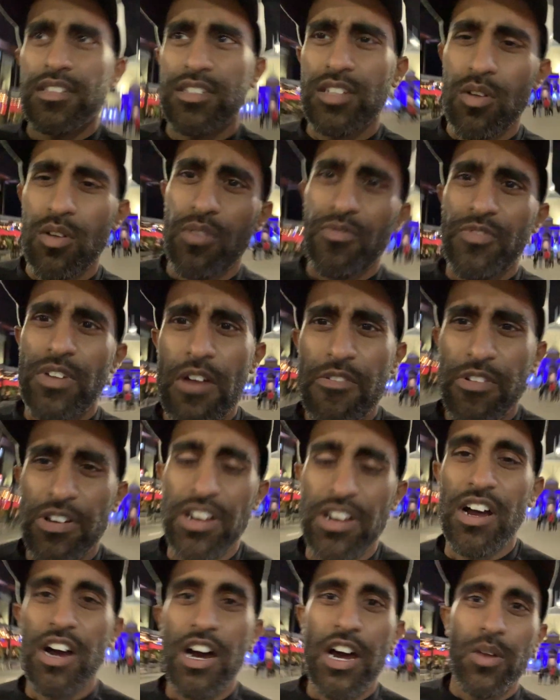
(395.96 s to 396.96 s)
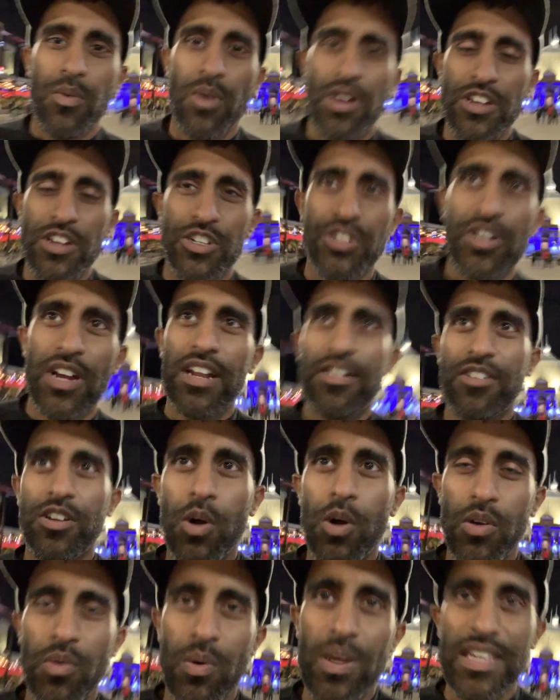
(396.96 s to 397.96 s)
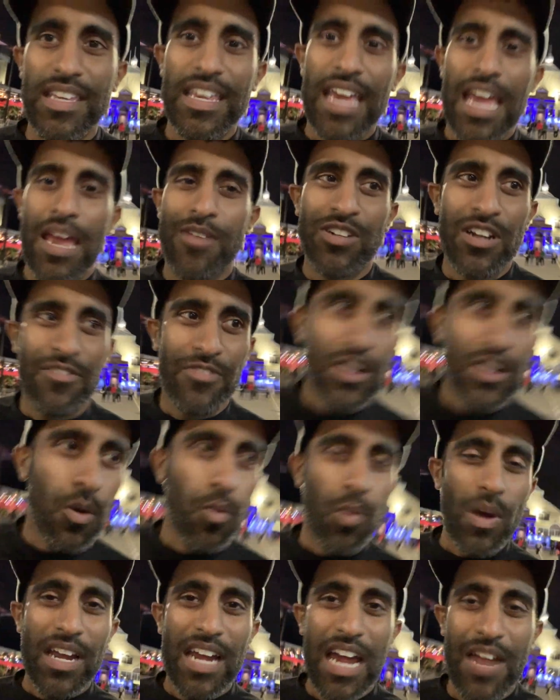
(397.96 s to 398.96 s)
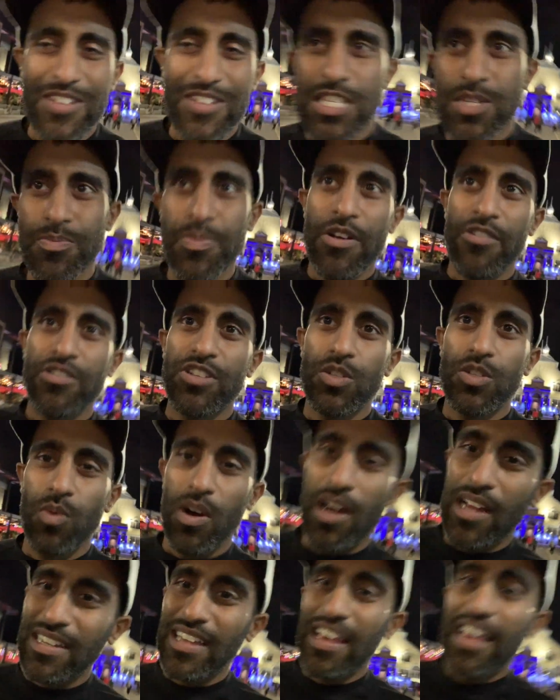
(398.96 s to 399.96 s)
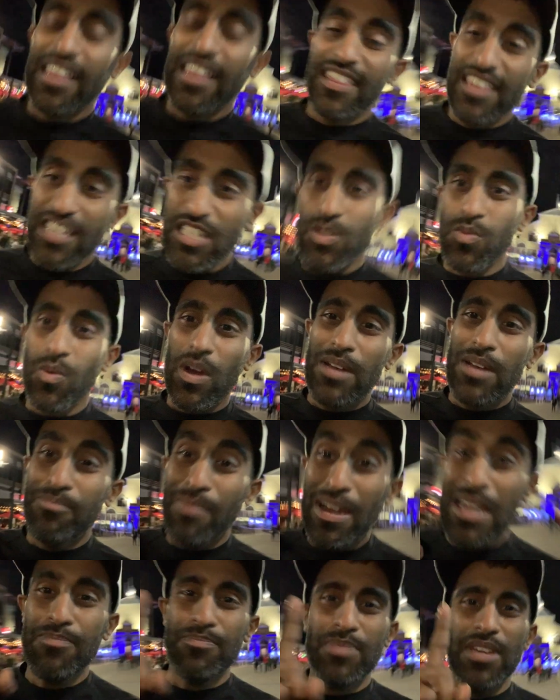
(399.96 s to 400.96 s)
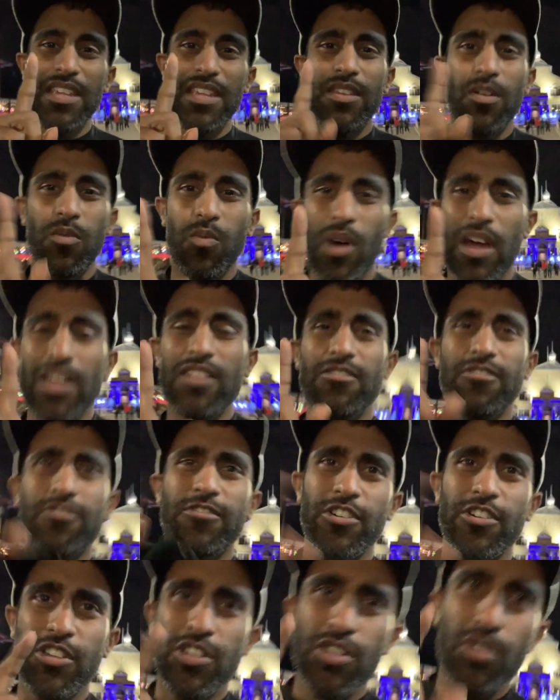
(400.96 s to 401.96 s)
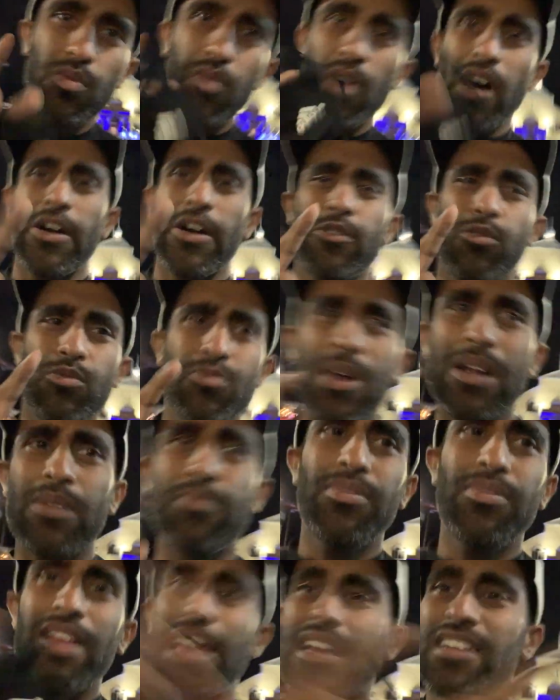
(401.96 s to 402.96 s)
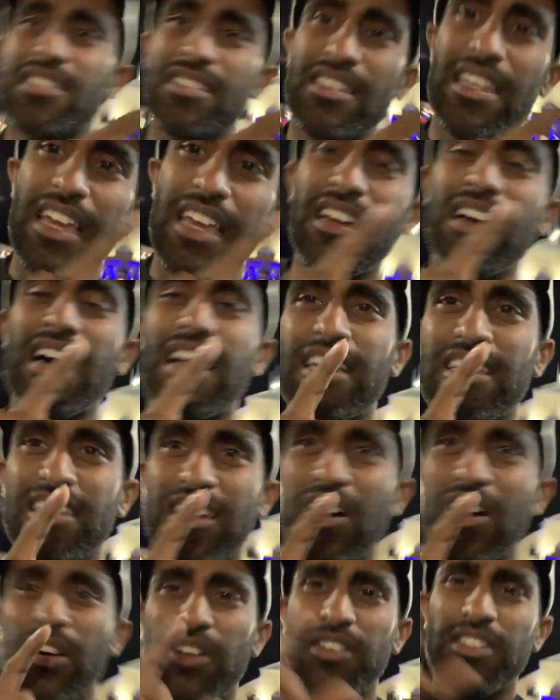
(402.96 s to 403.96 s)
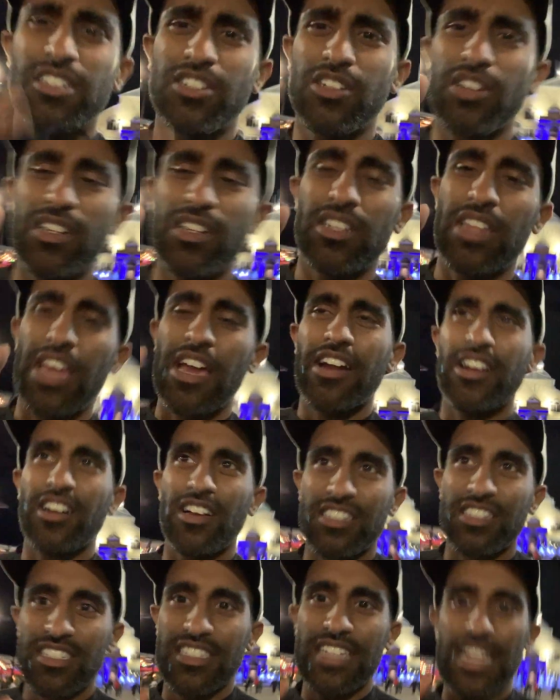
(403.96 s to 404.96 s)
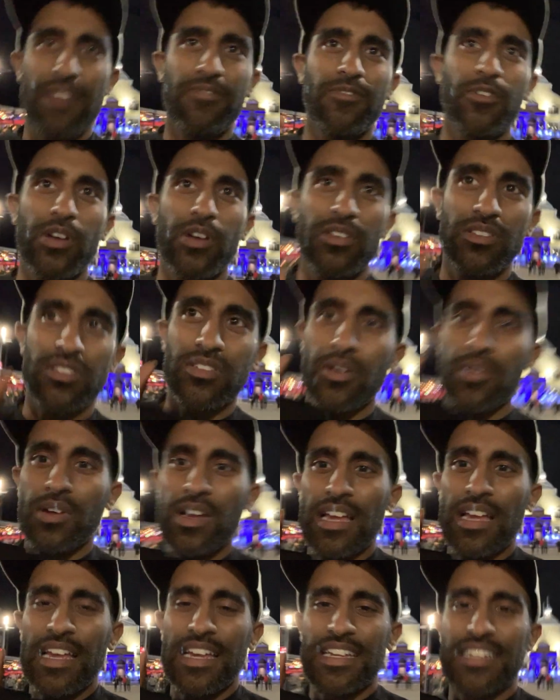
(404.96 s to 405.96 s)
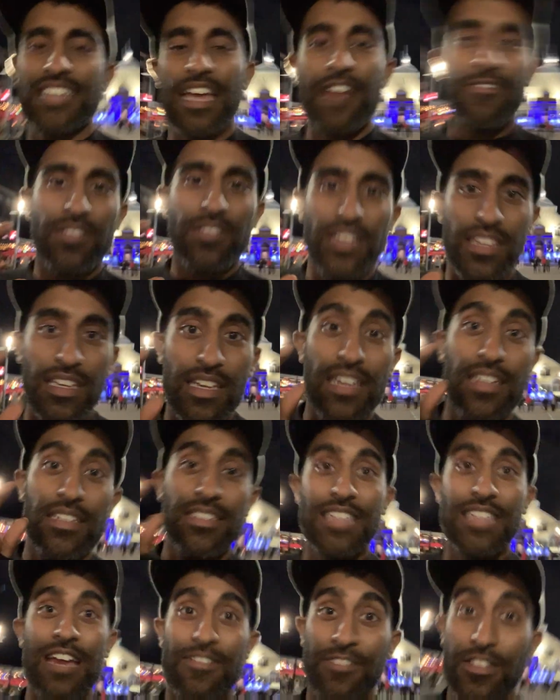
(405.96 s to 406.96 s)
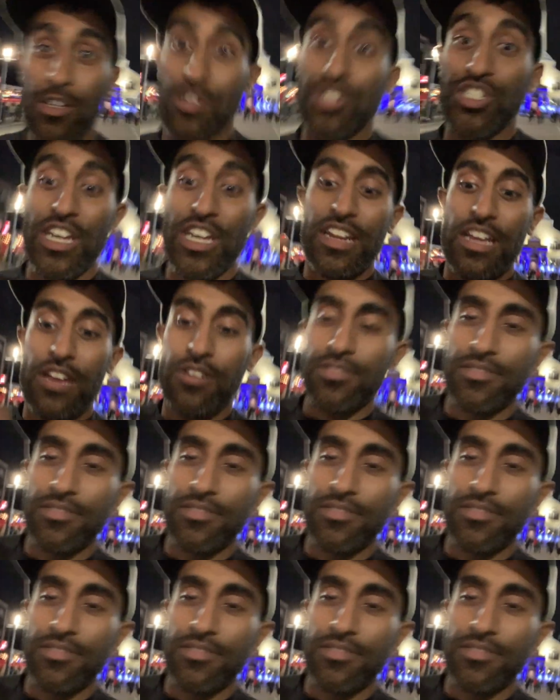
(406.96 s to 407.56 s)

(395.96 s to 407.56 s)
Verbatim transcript: So if you're ever in Ottawa, you're trying to go to a game, you're trying to figure out what kind of experience you want, this one might be the one for you. Ottawa Redblacks, they got it all good, they got it all set up for you, so definitely, definitely go check it out.